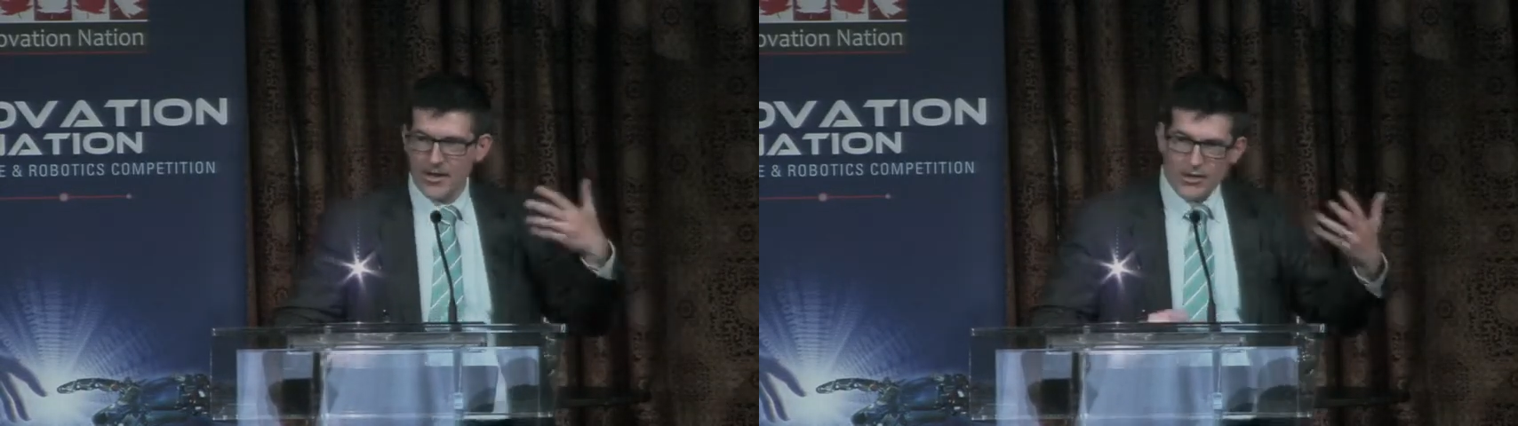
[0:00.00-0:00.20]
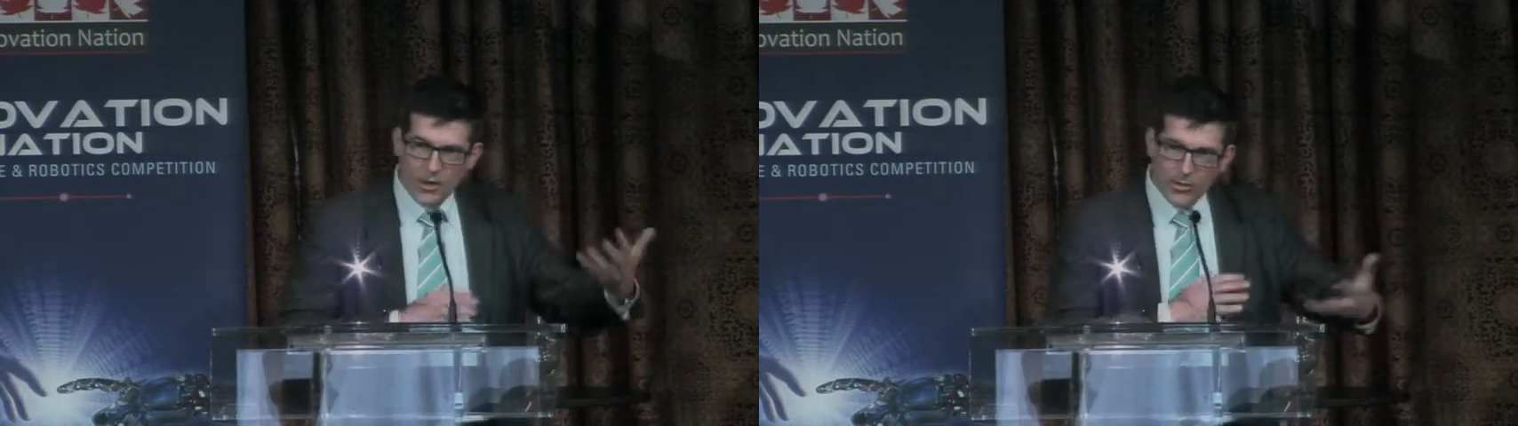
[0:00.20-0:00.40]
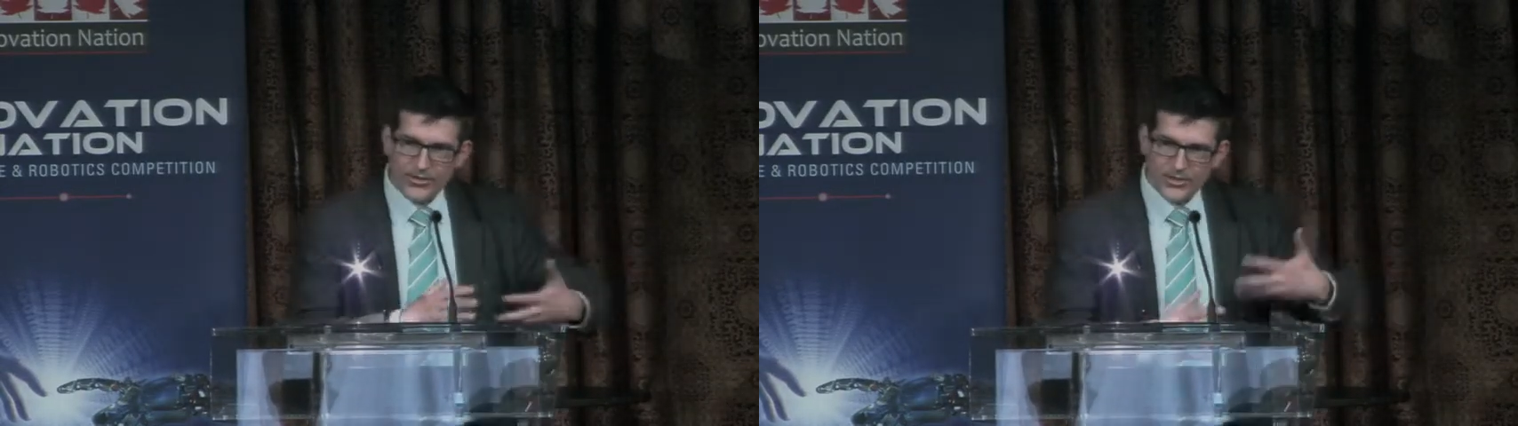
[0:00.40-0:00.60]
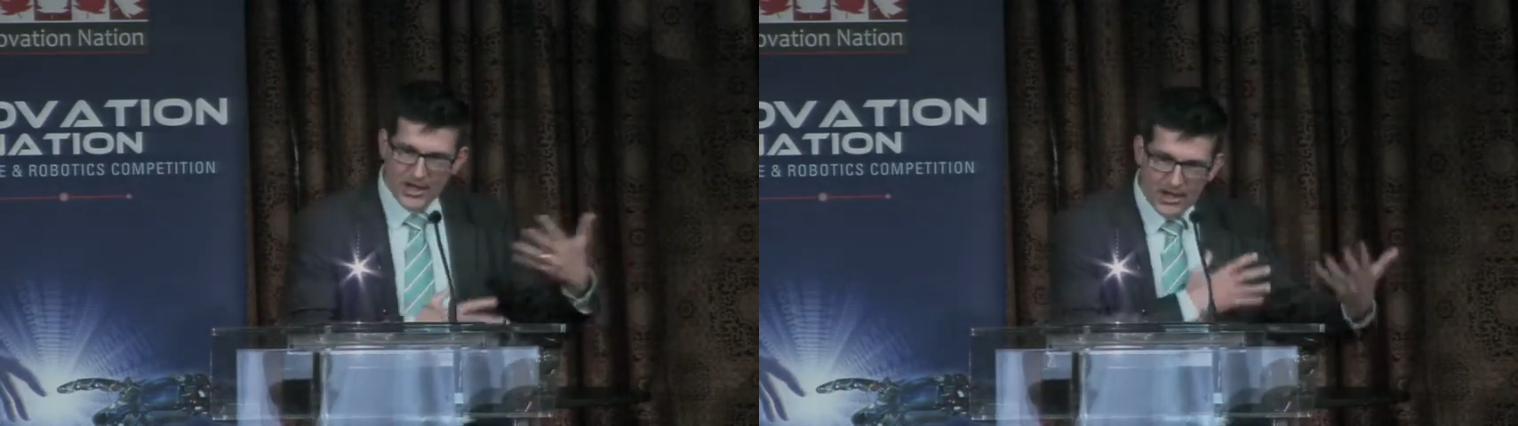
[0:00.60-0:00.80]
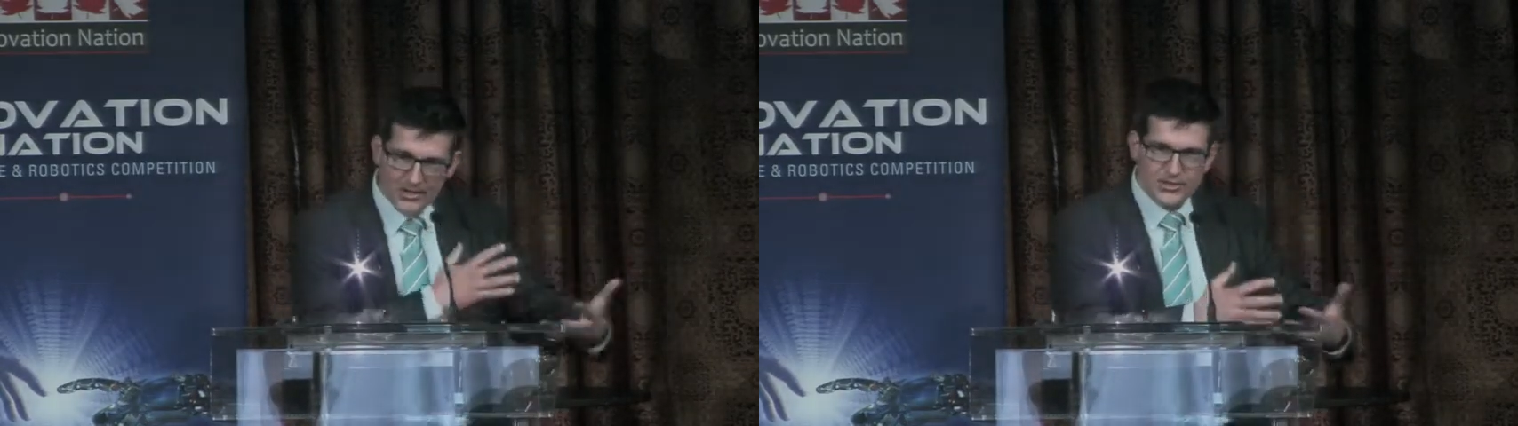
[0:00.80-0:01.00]
knowing the
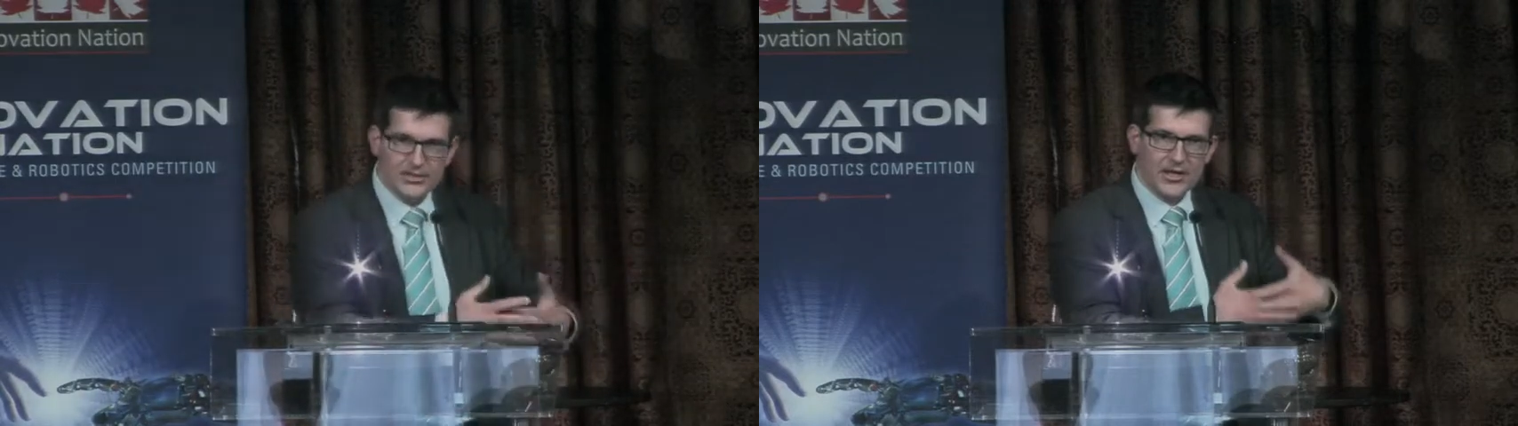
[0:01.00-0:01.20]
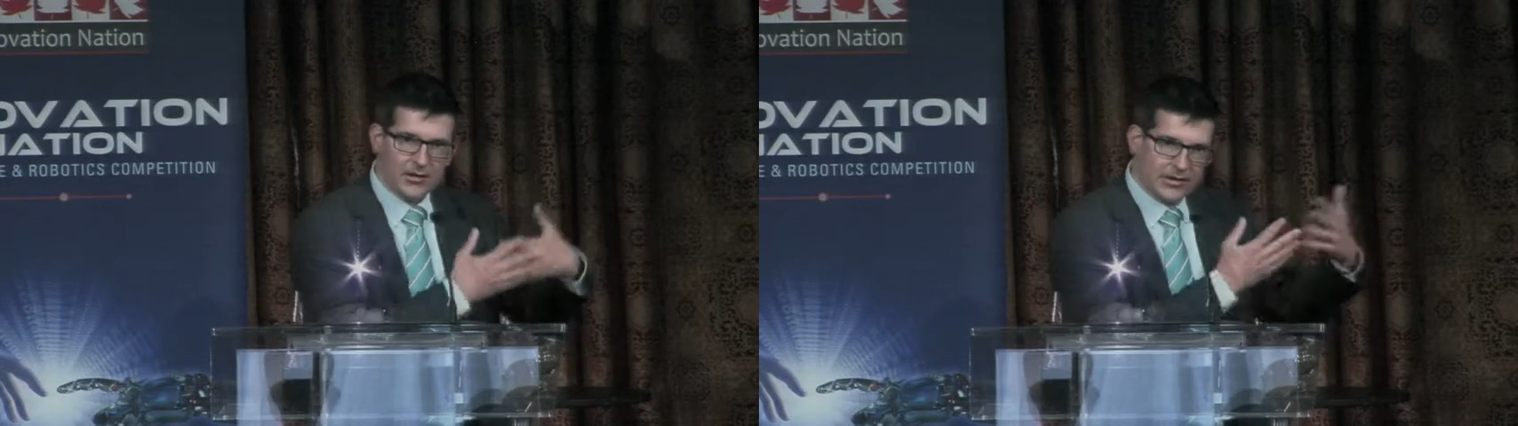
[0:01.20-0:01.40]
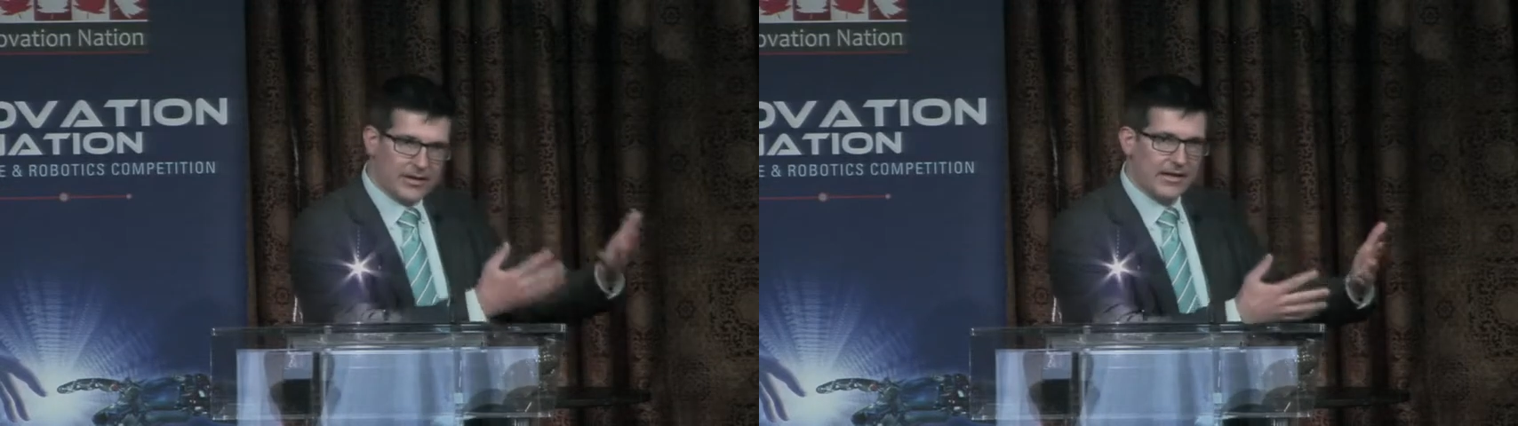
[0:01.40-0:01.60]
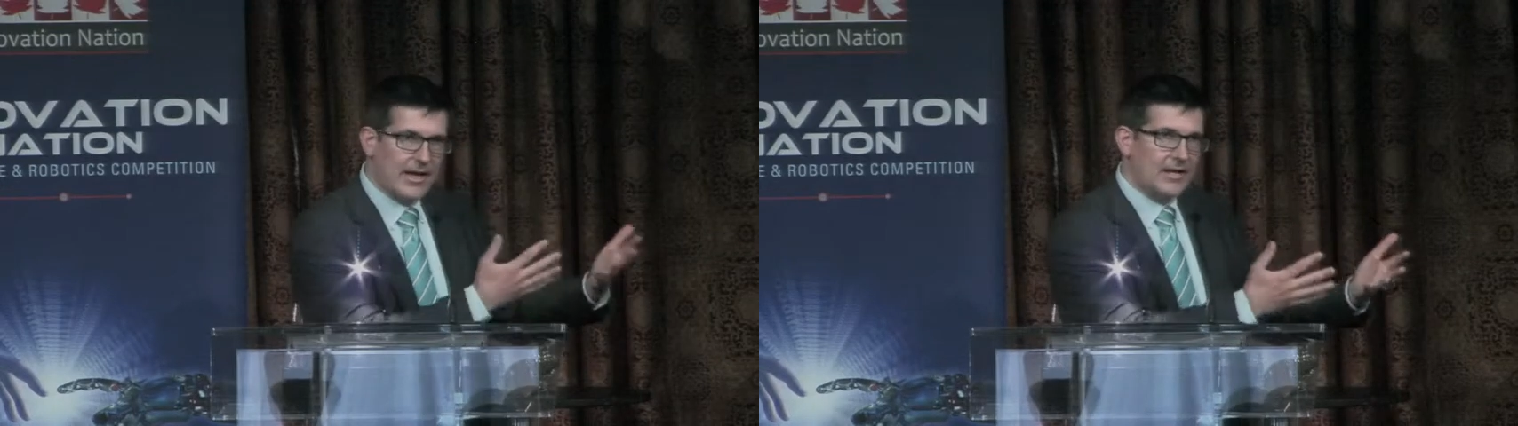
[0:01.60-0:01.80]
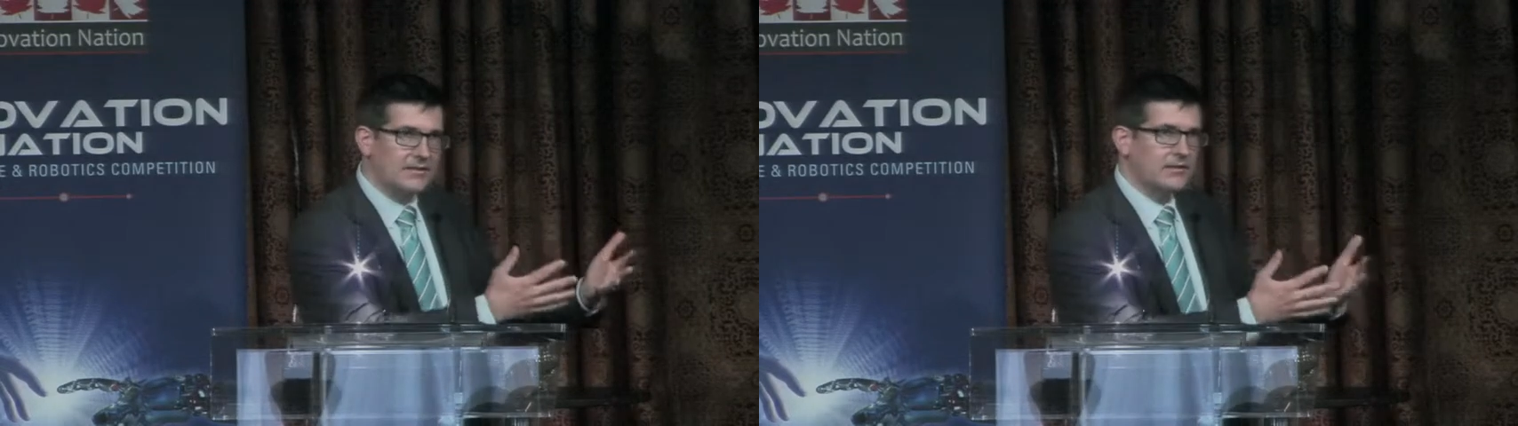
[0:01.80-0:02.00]
challenges there and getting
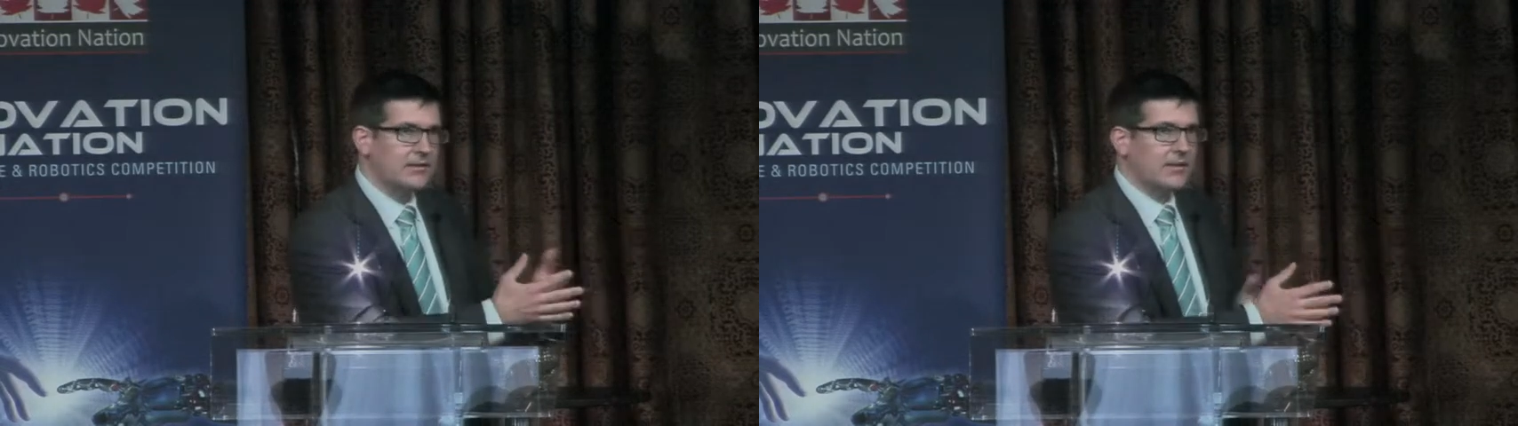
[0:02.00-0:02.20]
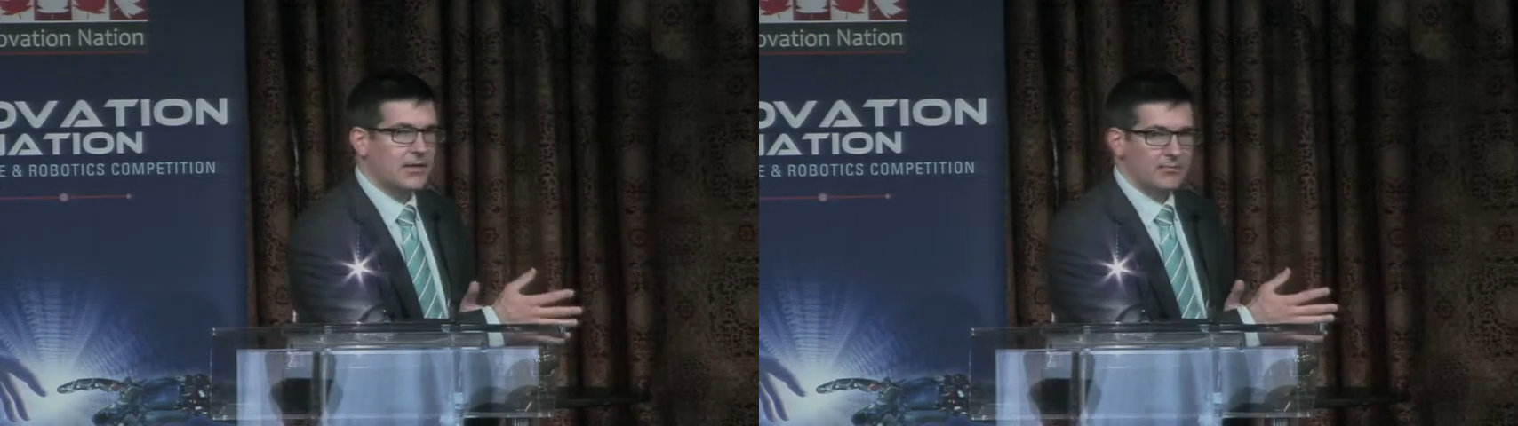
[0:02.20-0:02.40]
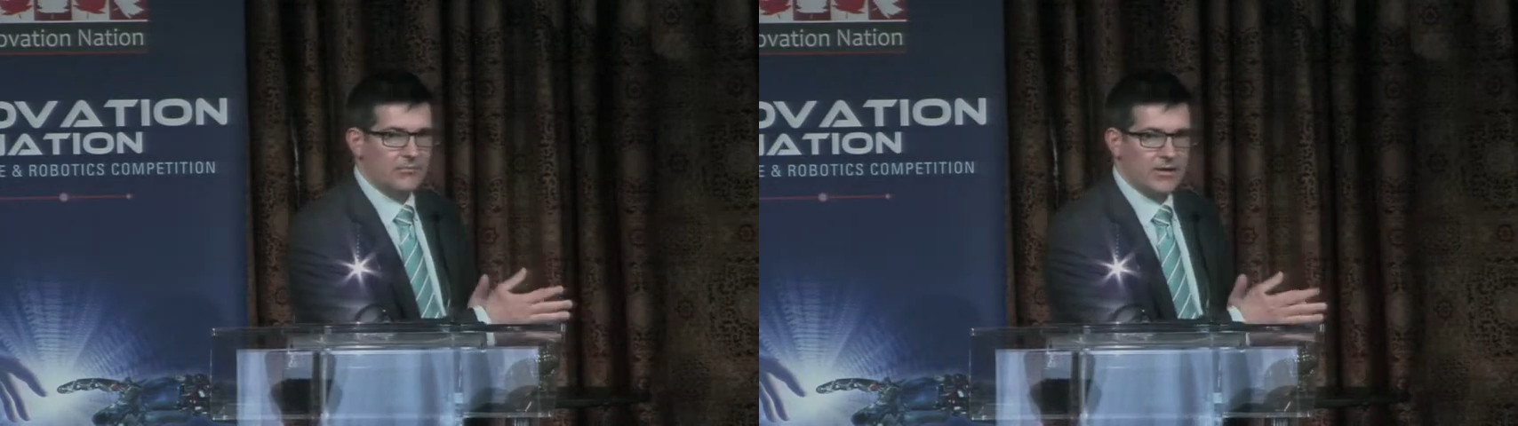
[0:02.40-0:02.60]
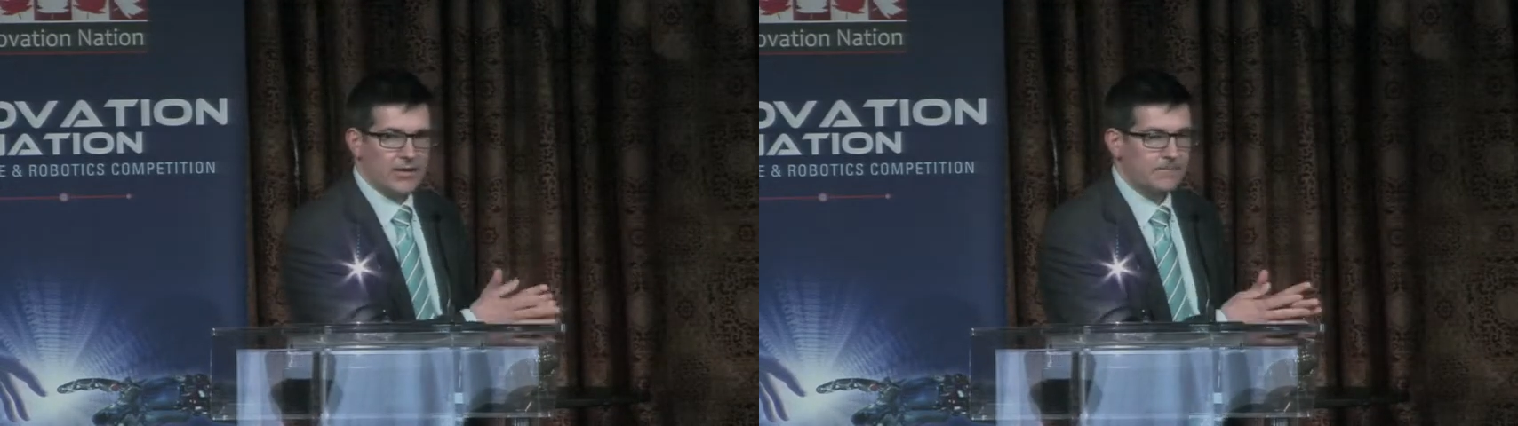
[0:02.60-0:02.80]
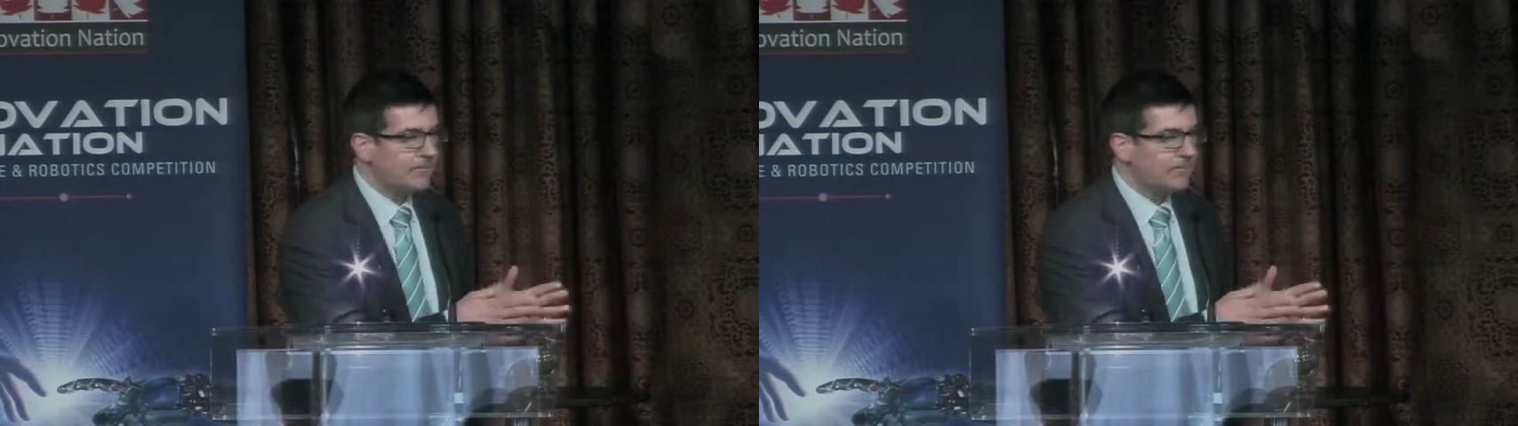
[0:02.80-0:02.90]
access to that type of money.